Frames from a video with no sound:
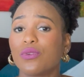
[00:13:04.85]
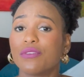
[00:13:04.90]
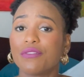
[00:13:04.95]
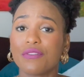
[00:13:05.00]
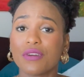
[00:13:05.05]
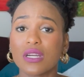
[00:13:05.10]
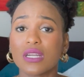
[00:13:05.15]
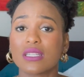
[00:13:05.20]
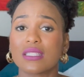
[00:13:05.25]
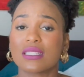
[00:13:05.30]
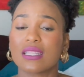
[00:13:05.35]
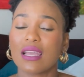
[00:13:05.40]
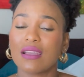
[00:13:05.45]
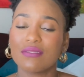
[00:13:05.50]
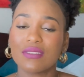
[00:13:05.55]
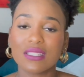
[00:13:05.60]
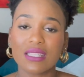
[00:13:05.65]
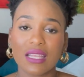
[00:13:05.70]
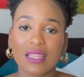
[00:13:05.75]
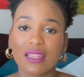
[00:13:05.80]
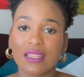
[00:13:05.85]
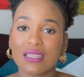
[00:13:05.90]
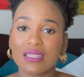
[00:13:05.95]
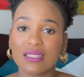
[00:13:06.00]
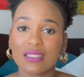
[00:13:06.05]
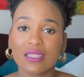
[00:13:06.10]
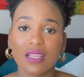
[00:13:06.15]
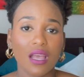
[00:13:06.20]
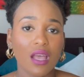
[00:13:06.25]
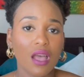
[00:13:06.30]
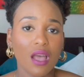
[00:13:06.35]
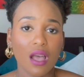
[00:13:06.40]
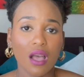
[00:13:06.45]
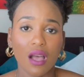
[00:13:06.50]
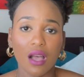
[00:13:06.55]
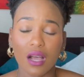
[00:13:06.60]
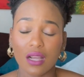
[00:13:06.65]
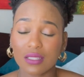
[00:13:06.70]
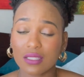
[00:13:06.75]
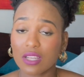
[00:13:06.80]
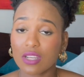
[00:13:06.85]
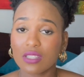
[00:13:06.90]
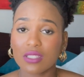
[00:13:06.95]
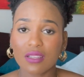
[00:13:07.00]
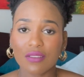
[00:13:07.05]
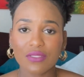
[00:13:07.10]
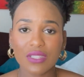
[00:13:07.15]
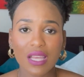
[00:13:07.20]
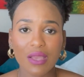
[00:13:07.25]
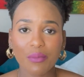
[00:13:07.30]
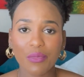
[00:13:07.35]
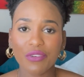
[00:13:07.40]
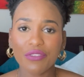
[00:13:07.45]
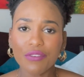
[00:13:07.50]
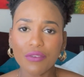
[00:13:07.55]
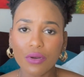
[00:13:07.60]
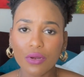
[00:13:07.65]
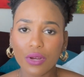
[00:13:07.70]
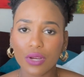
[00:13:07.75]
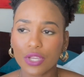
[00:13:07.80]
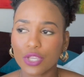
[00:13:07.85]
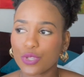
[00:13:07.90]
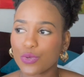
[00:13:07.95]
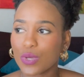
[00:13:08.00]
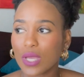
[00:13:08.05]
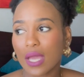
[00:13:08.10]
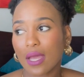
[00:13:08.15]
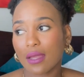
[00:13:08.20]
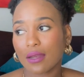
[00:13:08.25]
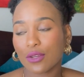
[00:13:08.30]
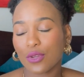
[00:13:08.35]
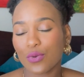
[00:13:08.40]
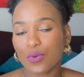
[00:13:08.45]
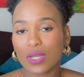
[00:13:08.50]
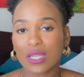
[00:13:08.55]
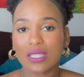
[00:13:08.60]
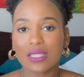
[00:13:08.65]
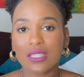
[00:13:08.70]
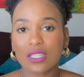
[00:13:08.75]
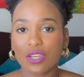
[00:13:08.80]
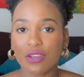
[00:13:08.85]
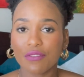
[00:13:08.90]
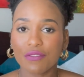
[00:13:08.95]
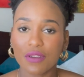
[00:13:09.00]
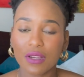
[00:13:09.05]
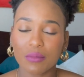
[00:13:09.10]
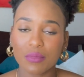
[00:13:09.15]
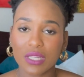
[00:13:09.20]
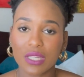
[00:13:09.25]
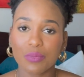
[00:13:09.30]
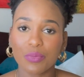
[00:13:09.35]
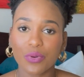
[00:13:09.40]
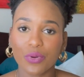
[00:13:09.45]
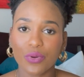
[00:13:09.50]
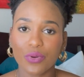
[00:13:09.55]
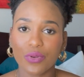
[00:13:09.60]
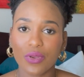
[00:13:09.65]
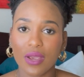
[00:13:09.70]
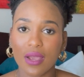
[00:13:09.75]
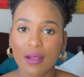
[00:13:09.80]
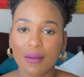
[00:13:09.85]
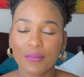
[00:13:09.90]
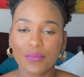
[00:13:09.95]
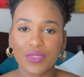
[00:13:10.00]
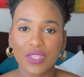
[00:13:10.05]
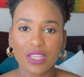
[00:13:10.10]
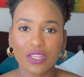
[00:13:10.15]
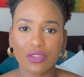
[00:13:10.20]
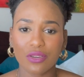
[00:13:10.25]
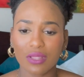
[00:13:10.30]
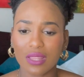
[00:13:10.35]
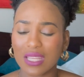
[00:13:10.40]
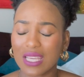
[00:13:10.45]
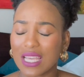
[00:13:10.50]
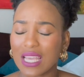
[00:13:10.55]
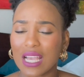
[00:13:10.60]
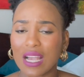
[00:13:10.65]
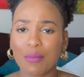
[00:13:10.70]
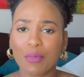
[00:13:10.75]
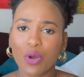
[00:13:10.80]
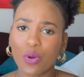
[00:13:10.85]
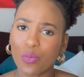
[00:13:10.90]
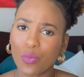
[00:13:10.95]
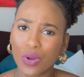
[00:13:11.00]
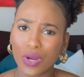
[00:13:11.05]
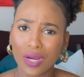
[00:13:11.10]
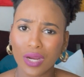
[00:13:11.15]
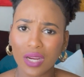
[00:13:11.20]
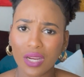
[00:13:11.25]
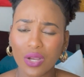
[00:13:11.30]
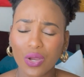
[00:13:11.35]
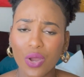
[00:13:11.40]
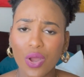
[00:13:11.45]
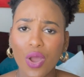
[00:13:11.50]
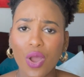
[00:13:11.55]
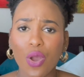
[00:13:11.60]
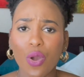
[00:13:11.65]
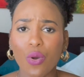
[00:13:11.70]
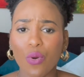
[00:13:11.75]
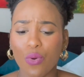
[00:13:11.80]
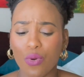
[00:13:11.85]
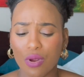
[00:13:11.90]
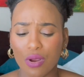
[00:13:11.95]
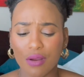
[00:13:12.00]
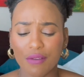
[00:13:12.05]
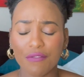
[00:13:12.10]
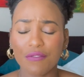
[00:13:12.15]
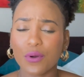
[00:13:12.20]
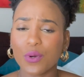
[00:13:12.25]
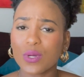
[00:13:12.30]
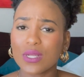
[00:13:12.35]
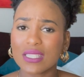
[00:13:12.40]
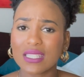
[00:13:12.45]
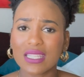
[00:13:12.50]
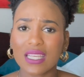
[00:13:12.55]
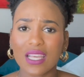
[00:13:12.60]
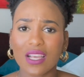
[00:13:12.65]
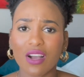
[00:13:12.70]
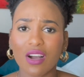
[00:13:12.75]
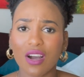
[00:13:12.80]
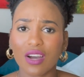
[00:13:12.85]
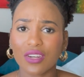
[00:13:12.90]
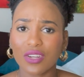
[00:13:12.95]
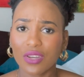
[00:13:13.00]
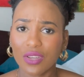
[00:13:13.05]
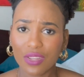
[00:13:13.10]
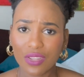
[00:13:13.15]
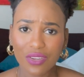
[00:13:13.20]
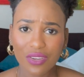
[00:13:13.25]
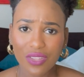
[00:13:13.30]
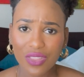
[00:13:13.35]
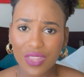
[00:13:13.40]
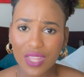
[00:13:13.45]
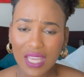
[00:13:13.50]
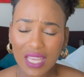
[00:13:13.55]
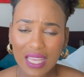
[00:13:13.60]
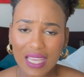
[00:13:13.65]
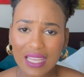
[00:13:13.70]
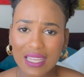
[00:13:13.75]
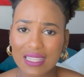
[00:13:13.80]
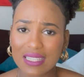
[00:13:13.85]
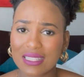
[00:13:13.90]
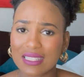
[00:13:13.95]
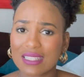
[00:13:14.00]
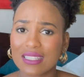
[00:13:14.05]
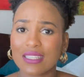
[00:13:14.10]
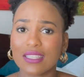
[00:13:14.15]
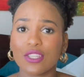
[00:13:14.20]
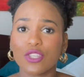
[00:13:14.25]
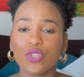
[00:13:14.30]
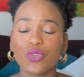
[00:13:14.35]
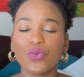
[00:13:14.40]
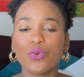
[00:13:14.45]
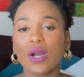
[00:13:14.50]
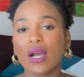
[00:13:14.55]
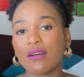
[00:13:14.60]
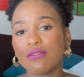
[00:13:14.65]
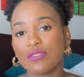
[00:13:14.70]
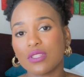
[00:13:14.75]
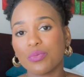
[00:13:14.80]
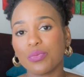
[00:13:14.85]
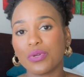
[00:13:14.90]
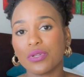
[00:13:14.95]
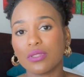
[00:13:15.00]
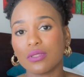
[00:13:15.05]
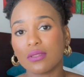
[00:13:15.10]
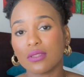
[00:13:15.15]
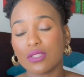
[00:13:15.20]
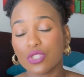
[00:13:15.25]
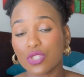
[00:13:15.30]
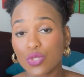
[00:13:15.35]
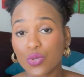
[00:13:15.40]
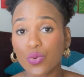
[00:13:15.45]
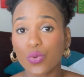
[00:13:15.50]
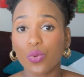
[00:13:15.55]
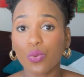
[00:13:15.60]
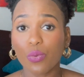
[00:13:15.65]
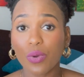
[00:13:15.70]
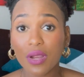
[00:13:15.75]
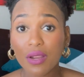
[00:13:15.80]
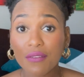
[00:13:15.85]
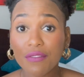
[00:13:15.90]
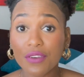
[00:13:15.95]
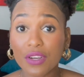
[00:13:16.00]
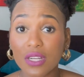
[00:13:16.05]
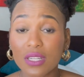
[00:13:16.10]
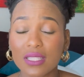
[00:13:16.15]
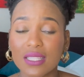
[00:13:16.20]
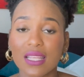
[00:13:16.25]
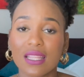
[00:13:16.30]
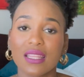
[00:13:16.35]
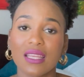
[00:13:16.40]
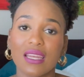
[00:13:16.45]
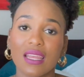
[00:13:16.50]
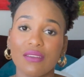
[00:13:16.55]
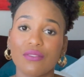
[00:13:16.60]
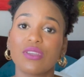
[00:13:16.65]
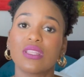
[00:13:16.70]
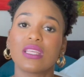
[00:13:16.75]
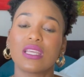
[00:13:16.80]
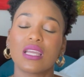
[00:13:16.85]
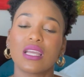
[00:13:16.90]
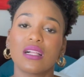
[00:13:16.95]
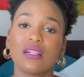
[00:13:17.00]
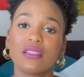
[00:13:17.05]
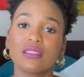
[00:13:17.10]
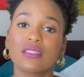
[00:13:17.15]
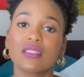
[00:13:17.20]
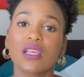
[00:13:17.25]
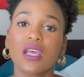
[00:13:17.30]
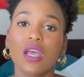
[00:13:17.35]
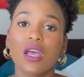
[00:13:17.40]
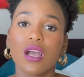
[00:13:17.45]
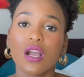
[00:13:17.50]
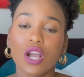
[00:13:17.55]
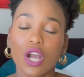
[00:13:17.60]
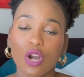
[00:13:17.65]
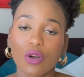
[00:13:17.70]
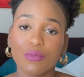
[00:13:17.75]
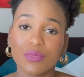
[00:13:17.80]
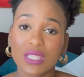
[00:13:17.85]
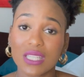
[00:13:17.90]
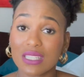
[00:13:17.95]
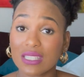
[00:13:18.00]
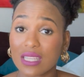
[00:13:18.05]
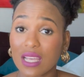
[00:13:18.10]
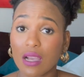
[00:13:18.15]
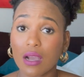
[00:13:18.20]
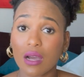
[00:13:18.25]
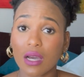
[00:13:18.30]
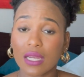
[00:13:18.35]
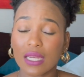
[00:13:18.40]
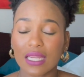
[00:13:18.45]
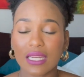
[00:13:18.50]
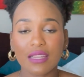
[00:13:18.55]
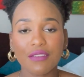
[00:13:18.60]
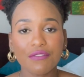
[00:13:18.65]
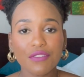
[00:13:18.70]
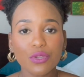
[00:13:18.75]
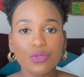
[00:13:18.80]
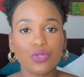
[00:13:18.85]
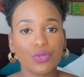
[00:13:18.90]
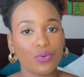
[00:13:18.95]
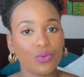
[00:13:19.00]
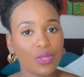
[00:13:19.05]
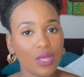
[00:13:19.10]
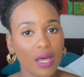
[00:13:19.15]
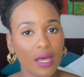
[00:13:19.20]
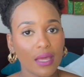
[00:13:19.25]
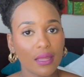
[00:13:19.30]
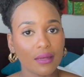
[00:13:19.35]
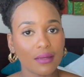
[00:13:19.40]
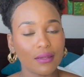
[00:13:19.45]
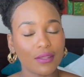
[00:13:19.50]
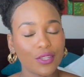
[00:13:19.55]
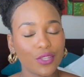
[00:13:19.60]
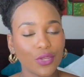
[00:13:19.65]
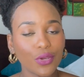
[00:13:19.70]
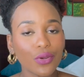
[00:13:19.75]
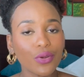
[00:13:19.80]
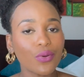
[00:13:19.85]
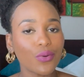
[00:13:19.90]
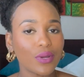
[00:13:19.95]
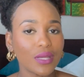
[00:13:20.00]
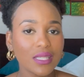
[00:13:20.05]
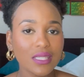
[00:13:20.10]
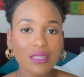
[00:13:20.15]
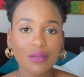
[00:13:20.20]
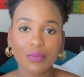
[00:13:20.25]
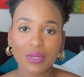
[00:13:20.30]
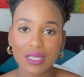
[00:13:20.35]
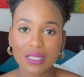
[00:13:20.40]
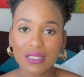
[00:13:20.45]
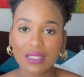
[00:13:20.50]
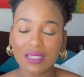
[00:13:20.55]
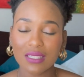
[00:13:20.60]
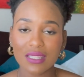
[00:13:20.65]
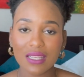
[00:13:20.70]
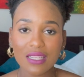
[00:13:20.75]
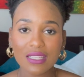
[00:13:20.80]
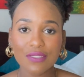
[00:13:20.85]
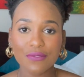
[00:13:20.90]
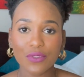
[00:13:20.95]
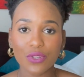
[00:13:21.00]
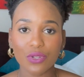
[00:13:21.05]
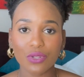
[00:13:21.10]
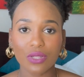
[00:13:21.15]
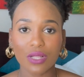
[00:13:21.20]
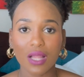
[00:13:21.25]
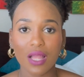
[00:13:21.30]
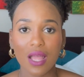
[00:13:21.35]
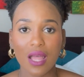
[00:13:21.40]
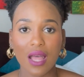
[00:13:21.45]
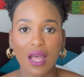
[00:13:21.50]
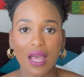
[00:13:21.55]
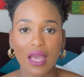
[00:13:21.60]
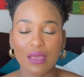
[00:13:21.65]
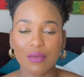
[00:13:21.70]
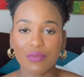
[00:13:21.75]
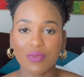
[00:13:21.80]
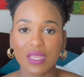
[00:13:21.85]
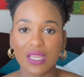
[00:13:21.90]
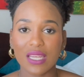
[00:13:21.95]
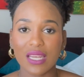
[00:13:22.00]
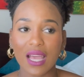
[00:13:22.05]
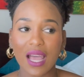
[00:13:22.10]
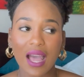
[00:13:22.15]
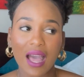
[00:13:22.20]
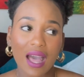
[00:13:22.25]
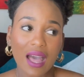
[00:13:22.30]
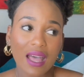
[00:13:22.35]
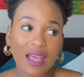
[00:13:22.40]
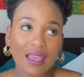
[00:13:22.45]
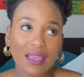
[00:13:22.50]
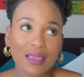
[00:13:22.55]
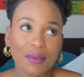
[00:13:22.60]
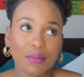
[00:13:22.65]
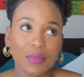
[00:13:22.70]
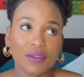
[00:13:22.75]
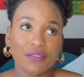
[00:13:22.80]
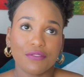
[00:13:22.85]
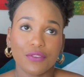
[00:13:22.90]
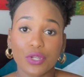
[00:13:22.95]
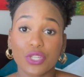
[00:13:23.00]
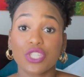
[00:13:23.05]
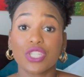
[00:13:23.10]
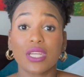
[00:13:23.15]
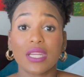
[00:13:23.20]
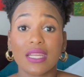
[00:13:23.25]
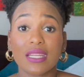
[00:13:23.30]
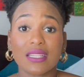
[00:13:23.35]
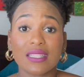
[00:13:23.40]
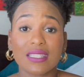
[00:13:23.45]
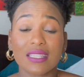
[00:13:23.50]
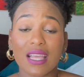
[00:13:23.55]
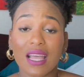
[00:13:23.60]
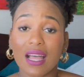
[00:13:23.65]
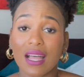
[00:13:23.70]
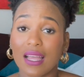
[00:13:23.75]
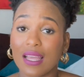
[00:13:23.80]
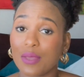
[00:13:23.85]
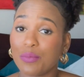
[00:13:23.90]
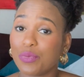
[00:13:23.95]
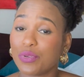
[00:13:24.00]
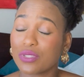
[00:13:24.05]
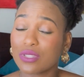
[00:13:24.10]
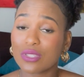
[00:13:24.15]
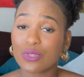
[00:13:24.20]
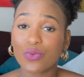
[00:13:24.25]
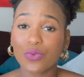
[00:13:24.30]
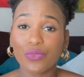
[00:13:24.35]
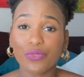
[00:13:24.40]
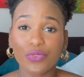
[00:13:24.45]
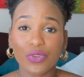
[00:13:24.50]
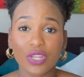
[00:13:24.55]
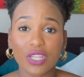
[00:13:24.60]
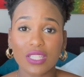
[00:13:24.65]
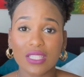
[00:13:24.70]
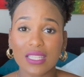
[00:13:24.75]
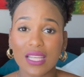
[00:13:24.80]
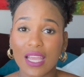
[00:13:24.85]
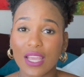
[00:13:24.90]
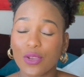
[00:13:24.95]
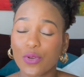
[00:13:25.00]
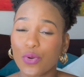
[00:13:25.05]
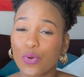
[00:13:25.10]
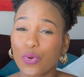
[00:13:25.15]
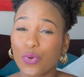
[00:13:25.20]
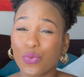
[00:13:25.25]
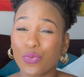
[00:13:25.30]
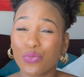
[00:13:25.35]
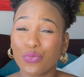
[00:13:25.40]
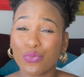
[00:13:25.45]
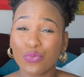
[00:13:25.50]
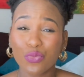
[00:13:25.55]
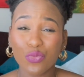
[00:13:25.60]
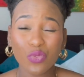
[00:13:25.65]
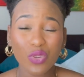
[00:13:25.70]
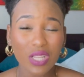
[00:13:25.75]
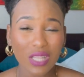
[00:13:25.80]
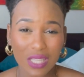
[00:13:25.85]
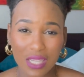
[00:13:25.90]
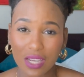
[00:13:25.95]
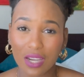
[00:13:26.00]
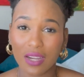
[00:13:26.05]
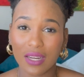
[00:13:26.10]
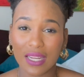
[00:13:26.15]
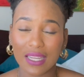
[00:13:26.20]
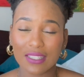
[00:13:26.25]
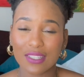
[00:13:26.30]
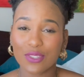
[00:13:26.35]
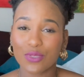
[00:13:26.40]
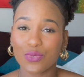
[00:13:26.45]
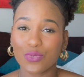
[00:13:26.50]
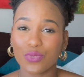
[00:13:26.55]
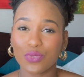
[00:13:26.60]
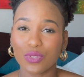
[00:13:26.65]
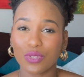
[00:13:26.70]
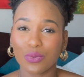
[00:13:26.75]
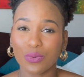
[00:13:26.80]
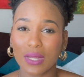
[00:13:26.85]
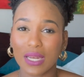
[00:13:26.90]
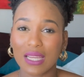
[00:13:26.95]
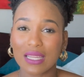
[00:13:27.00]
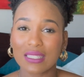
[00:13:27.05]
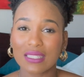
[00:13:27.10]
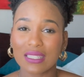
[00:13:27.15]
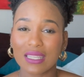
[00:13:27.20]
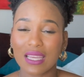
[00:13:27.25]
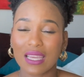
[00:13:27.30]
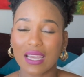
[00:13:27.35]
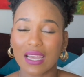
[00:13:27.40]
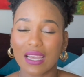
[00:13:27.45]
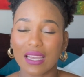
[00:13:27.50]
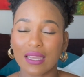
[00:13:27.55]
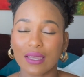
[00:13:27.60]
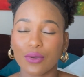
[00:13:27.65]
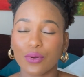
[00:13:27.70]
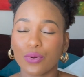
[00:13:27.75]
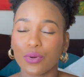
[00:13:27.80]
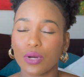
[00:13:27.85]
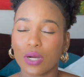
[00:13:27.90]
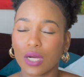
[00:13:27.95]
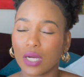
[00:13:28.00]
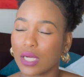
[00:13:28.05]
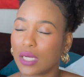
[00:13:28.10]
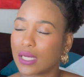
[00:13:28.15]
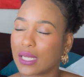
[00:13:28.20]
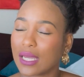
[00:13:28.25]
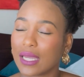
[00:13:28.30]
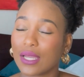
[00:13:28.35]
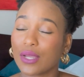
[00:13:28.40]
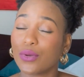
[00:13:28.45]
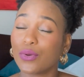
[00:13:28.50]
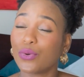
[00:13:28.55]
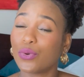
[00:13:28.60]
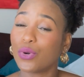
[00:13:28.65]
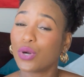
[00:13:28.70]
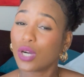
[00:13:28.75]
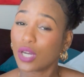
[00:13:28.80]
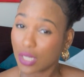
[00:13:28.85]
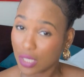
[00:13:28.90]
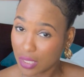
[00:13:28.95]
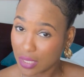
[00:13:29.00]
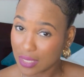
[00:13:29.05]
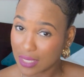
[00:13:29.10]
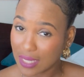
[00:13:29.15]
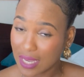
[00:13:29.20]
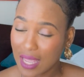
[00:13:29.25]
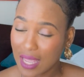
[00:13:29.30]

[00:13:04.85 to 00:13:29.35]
first. I've said this a tons of time before. You can't go into your PharmD program, you know, thinking about work or focusing on other things. You have to put the school work first, and then everything else comes second. And if you do that, you're going to be successful. I mean, I'm fortunate. I put school first. I go really hard at school. When I say I go hard, I go hard.